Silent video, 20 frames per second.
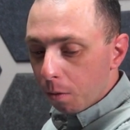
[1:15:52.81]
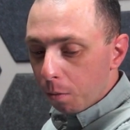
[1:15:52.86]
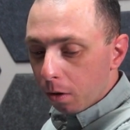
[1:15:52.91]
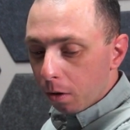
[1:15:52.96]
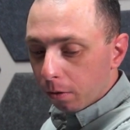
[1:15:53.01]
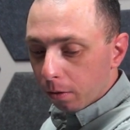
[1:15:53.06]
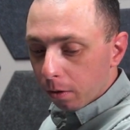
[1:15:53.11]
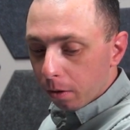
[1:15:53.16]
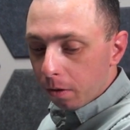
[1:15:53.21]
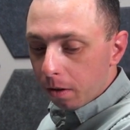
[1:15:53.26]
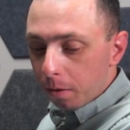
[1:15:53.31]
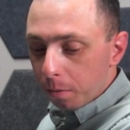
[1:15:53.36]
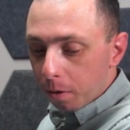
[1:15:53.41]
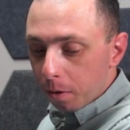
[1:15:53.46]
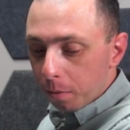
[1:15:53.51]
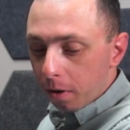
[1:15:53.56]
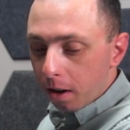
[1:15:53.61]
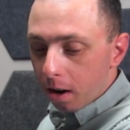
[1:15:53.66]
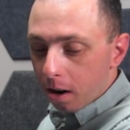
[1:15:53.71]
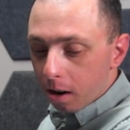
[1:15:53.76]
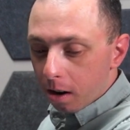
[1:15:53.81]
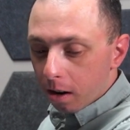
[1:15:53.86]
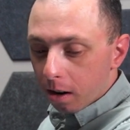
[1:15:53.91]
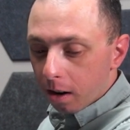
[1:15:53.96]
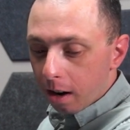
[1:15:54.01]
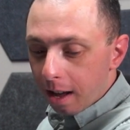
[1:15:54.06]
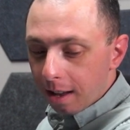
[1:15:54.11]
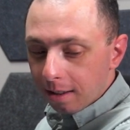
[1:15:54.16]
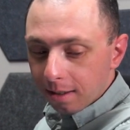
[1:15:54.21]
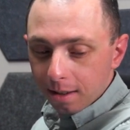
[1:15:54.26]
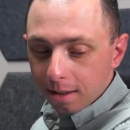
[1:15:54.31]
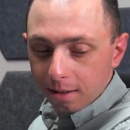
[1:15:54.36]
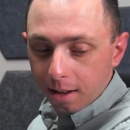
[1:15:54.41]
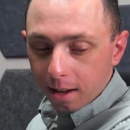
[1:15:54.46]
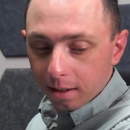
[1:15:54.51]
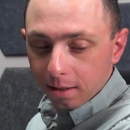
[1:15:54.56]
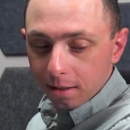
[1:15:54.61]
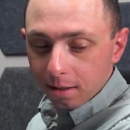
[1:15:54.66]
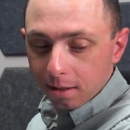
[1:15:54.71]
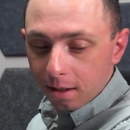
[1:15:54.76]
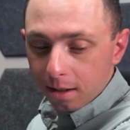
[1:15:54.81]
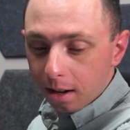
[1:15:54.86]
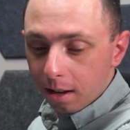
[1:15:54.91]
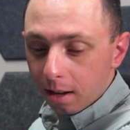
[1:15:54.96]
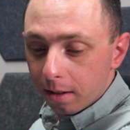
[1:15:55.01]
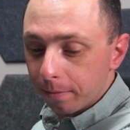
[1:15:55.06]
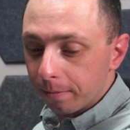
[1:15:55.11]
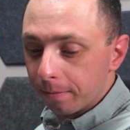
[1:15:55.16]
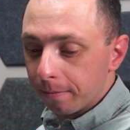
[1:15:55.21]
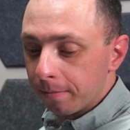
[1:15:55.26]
will ruin what we are as the Texas Senate.